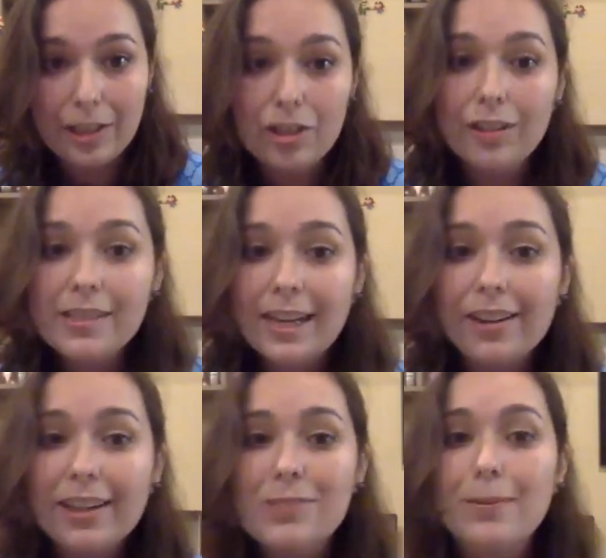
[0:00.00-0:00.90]
Turns
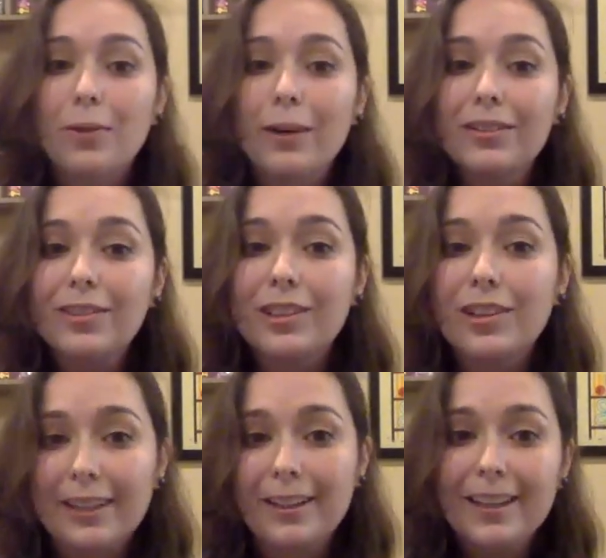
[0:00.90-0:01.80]
out it's been a wonderful
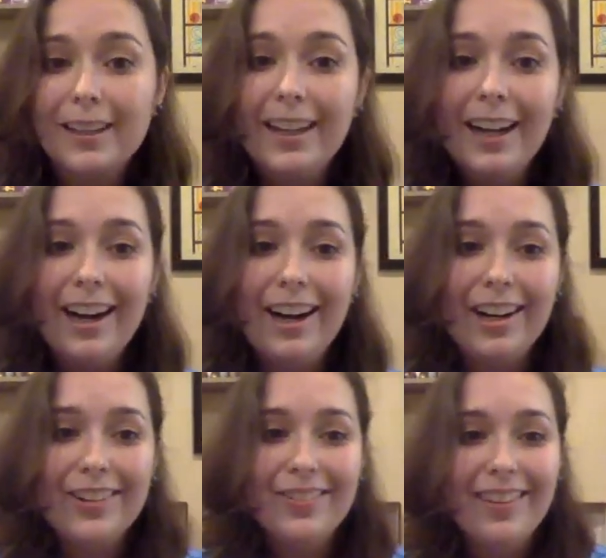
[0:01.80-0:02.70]
career.
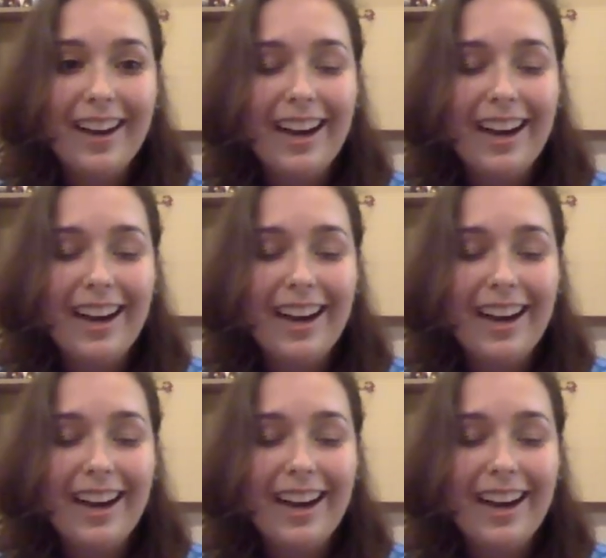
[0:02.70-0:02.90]
New